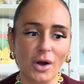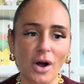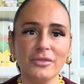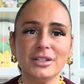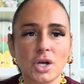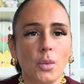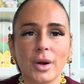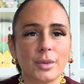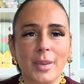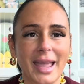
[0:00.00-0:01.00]
often. I don't
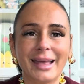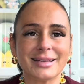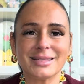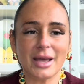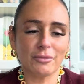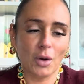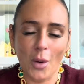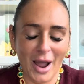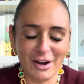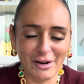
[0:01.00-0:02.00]
wear pants that
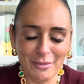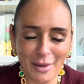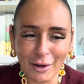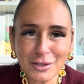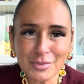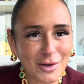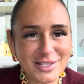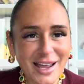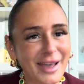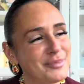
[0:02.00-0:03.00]
require a belt most
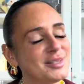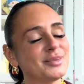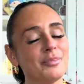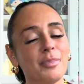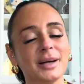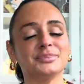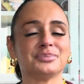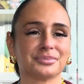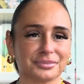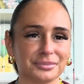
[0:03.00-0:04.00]
times, but
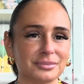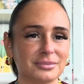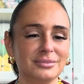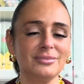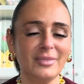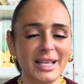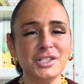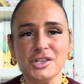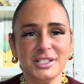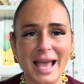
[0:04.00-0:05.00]

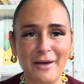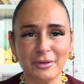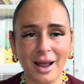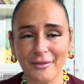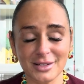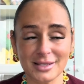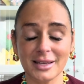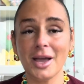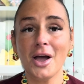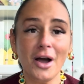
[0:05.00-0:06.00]
it's good to have one,
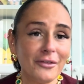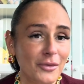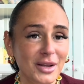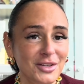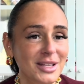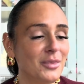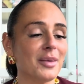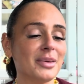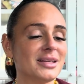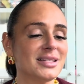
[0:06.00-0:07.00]
obviously, for when you need
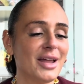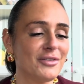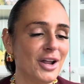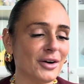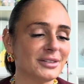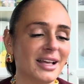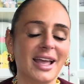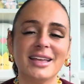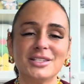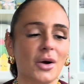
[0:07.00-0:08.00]
one, because you never know.
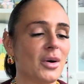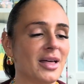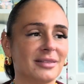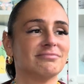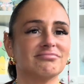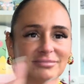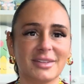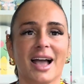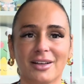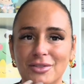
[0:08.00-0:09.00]
So
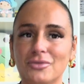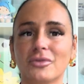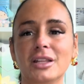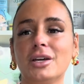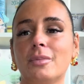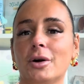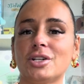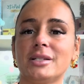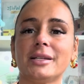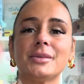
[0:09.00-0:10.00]
yeah, really good
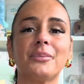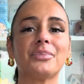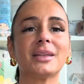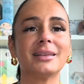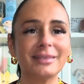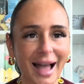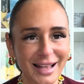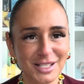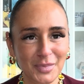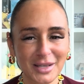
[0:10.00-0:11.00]
purchases.
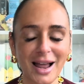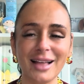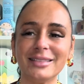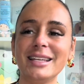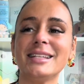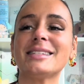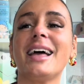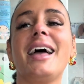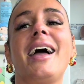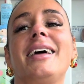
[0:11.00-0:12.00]
Last but not least,
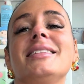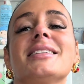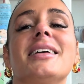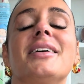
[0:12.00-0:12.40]
and